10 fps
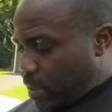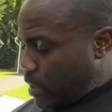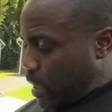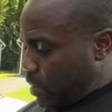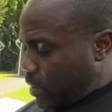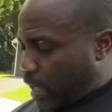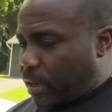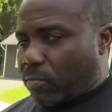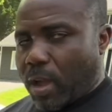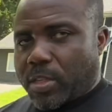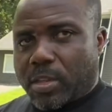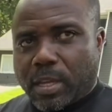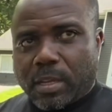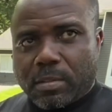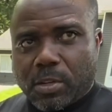That's like a
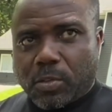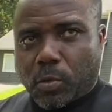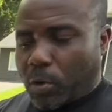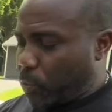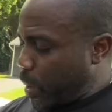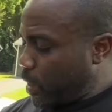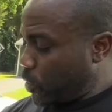ratcheting, torque spec.